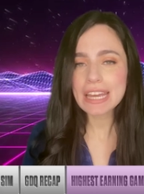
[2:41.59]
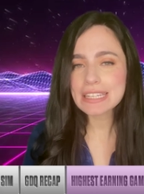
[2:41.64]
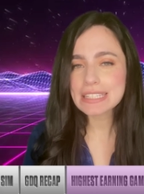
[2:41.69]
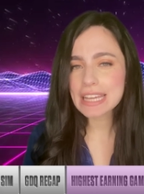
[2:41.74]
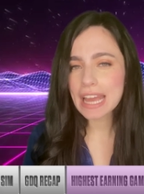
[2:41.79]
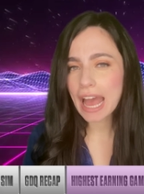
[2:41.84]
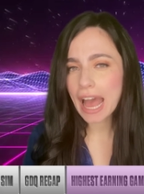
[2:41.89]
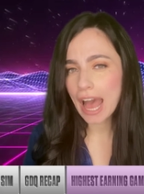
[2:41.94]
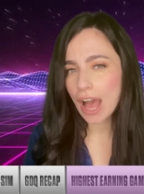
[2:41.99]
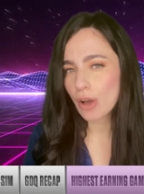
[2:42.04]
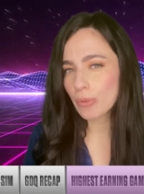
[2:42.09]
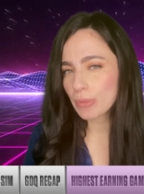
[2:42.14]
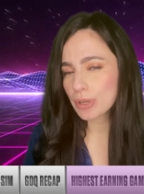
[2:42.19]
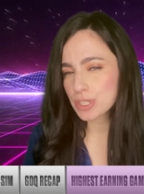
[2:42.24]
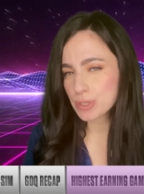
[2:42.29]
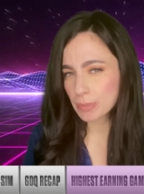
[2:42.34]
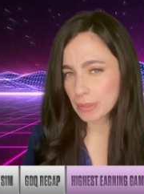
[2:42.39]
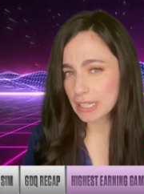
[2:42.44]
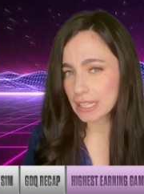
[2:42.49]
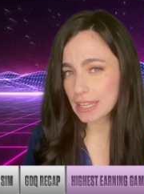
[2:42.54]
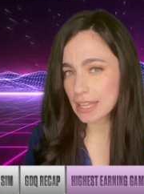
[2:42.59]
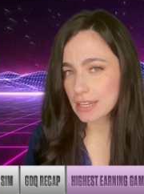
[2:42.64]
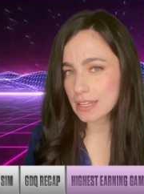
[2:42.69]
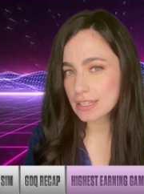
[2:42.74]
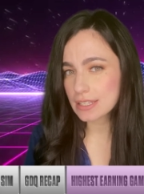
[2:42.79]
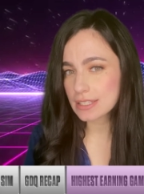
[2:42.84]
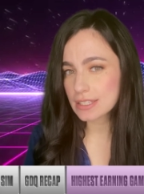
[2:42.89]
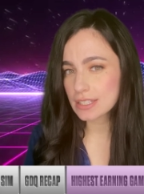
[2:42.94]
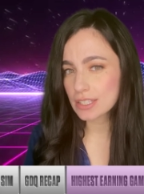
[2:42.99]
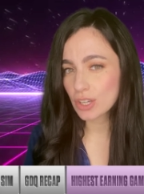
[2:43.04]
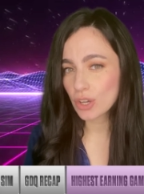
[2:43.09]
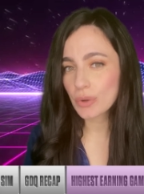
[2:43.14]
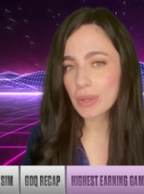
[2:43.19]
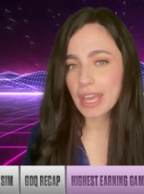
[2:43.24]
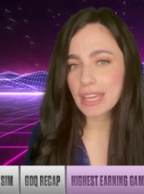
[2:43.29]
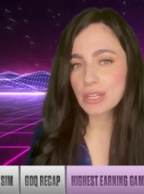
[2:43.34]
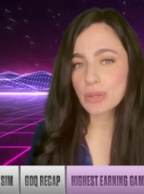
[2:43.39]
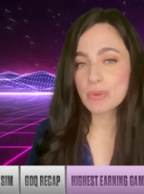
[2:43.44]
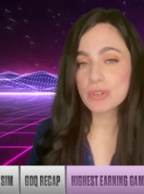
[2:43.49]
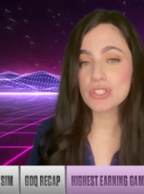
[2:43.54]
idea how much money that is?
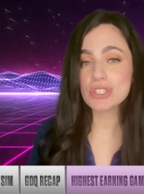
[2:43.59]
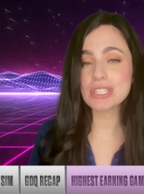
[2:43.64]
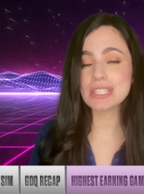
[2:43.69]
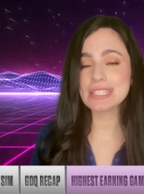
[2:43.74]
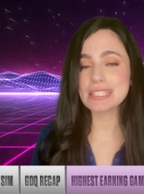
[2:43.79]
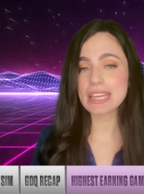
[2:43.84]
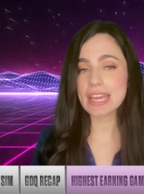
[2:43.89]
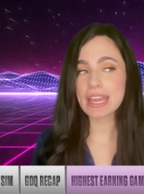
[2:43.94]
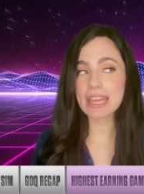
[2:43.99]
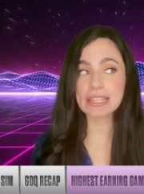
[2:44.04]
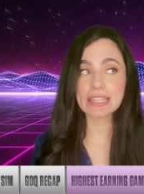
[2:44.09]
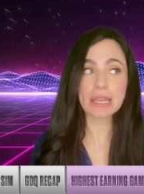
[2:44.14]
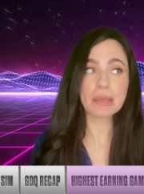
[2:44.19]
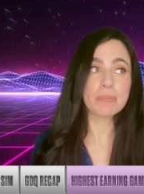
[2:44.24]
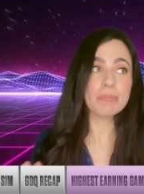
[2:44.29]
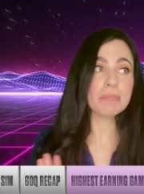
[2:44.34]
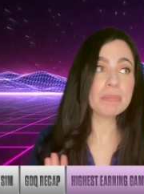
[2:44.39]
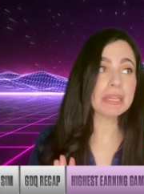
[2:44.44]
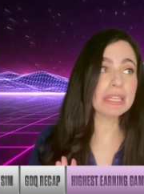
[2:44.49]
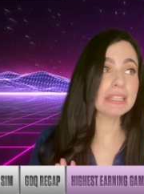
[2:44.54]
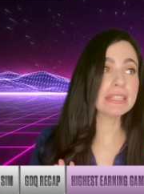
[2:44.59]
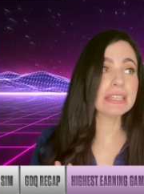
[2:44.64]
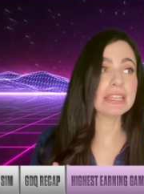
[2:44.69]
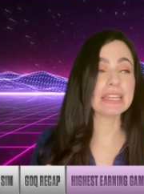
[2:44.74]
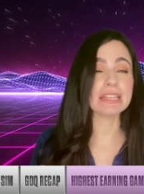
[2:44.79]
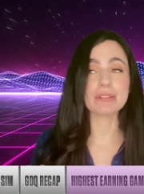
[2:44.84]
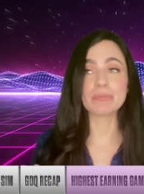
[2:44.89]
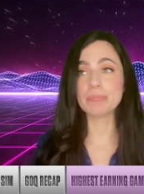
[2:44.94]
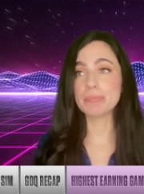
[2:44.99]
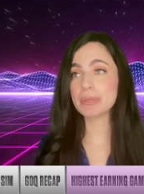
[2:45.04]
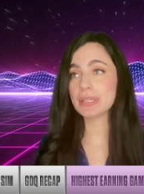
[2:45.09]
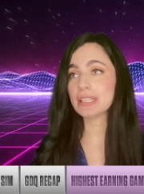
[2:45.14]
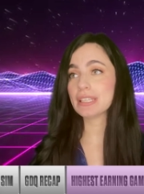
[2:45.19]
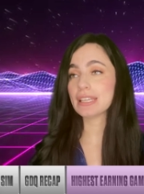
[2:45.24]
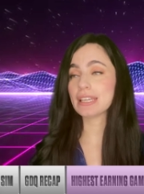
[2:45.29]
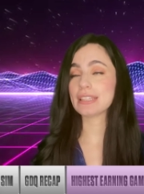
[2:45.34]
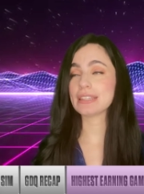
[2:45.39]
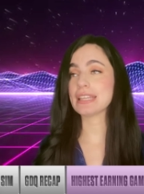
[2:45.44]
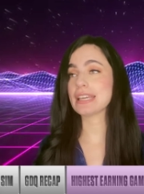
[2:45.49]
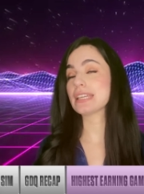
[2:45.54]
Okay, I know we just say like million,
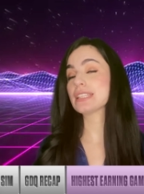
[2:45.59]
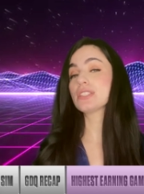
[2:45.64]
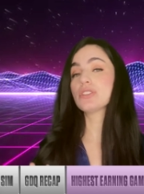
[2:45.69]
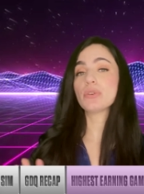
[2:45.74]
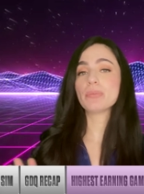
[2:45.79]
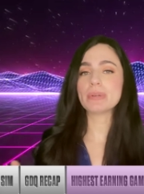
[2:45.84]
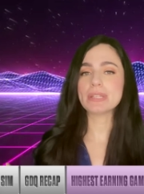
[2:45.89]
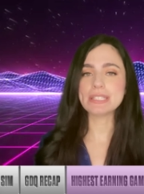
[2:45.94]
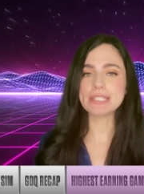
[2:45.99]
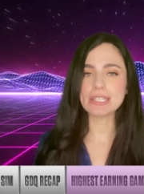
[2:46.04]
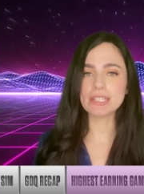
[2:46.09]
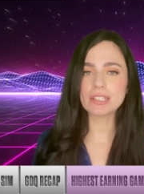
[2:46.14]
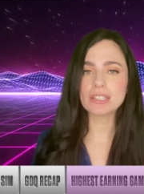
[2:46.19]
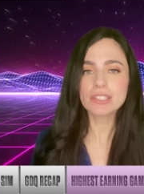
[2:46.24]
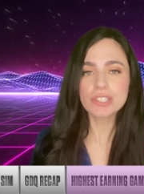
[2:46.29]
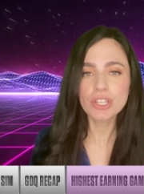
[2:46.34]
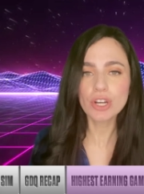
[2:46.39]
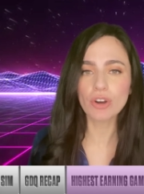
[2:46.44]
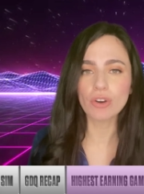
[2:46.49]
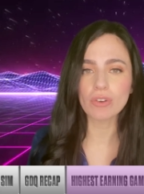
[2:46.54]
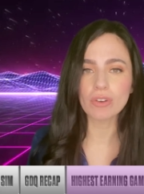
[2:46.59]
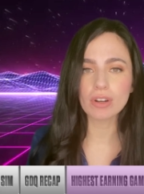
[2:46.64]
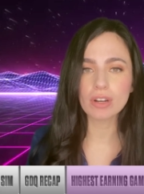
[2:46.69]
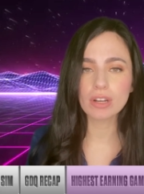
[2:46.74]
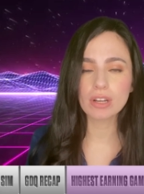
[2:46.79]
billion, like it's no big deal. No,